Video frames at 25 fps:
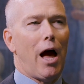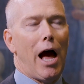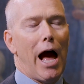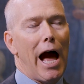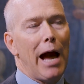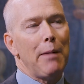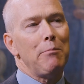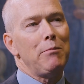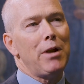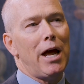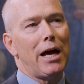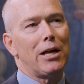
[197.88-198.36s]

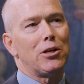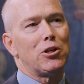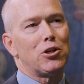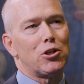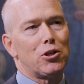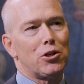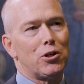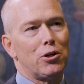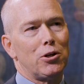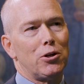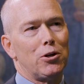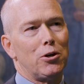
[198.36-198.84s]
I'm not
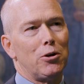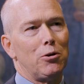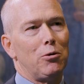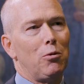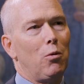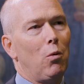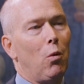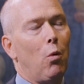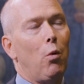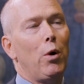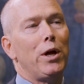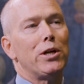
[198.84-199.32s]
sure
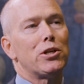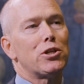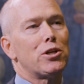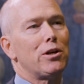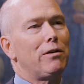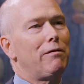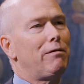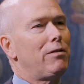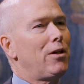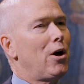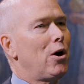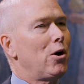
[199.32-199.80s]
which
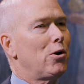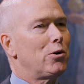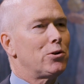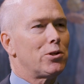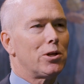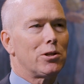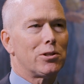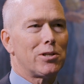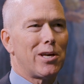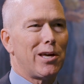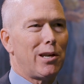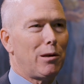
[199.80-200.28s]
of
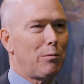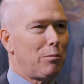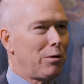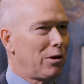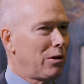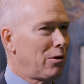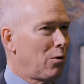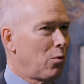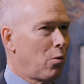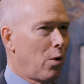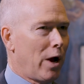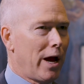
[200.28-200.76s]
those is going to be
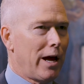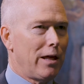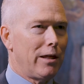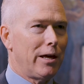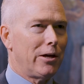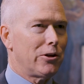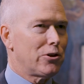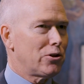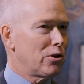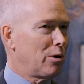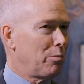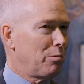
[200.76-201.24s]
the way
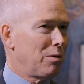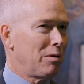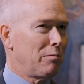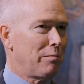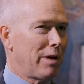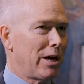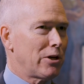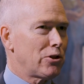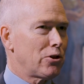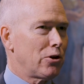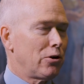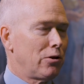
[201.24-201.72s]
they should be
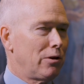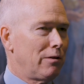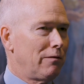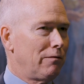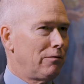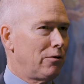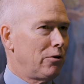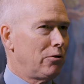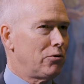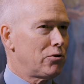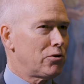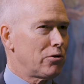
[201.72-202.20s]
measured in the
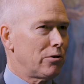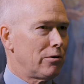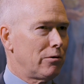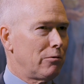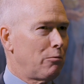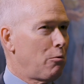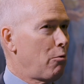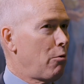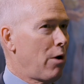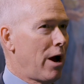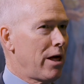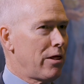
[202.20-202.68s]
future,
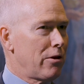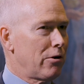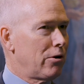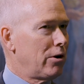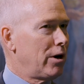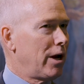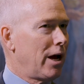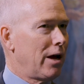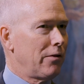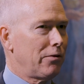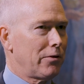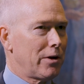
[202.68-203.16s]
whether
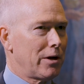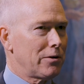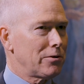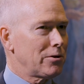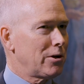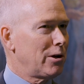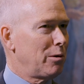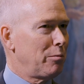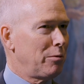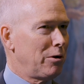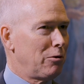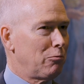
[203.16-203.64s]
or not that's
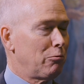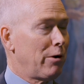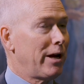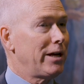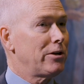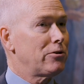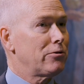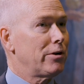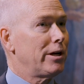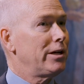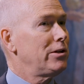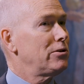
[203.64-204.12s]
going to be
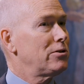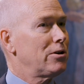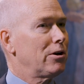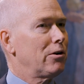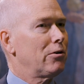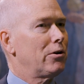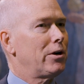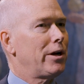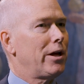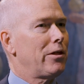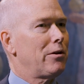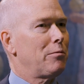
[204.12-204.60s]
ray
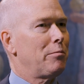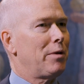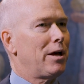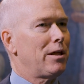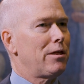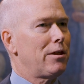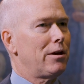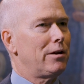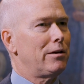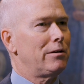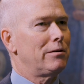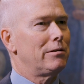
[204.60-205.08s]
tracing or another
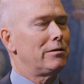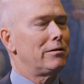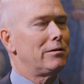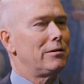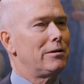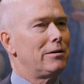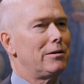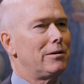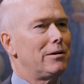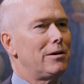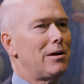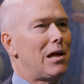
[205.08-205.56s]
method.
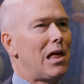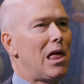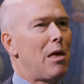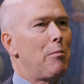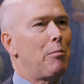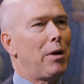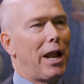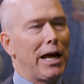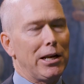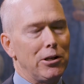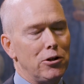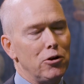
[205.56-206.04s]

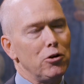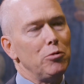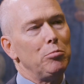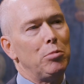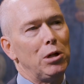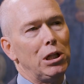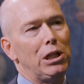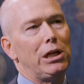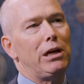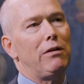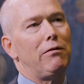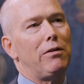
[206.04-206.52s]
But I do
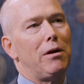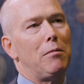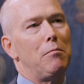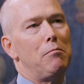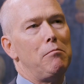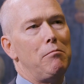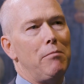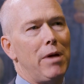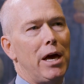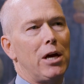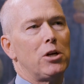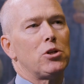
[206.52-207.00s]
believe that
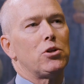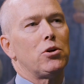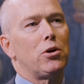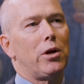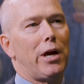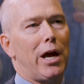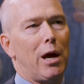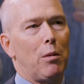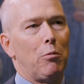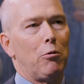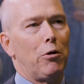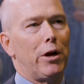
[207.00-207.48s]

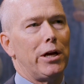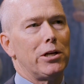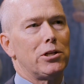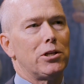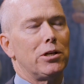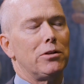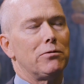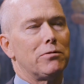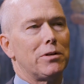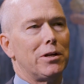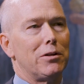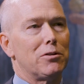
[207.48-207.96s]
measuring
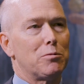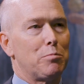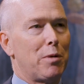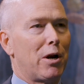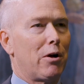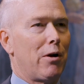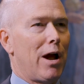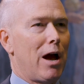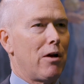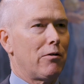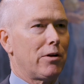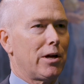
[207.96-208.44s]
aberrations gives
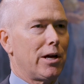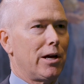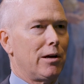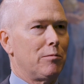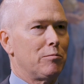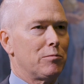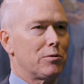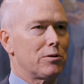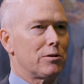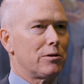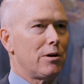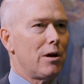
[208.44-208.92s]
better
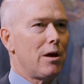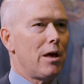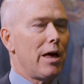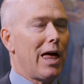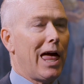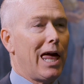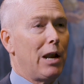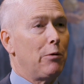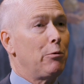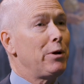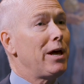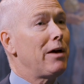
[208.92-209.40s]
outcomes,
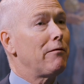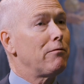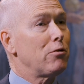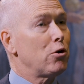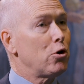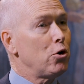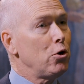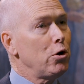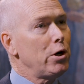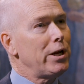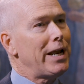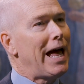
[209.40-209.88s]
and we
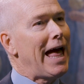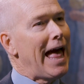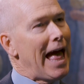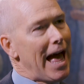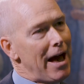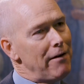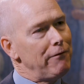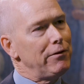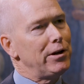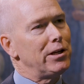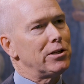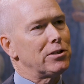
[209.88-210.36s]
have good
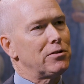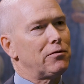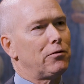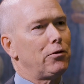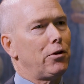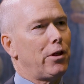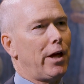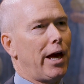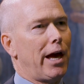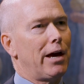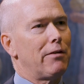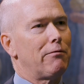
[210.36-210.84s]
evidence
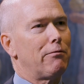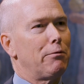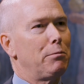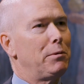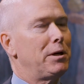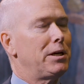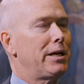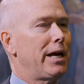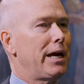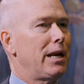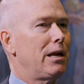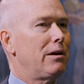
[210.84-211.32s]
for that from
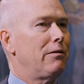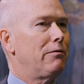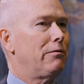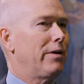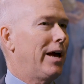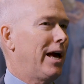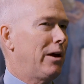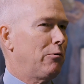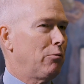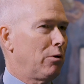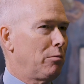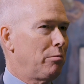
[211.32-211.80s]
the data
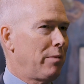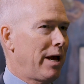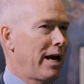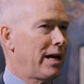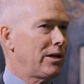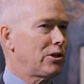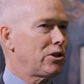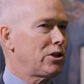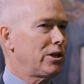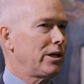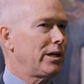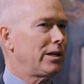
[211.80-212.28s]
of Edward
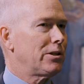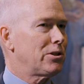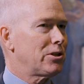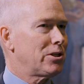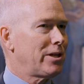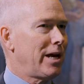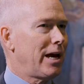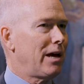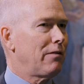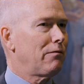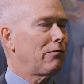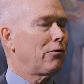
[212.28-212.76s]
Manche at
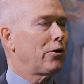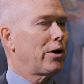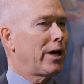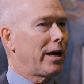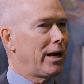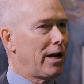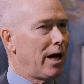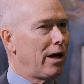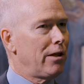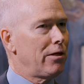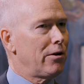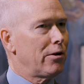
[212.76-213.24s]
Stanford
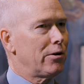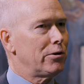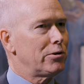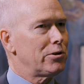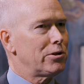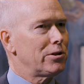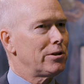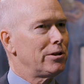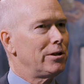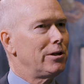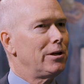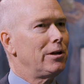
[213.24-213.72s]
and
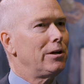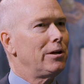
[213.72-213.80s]
others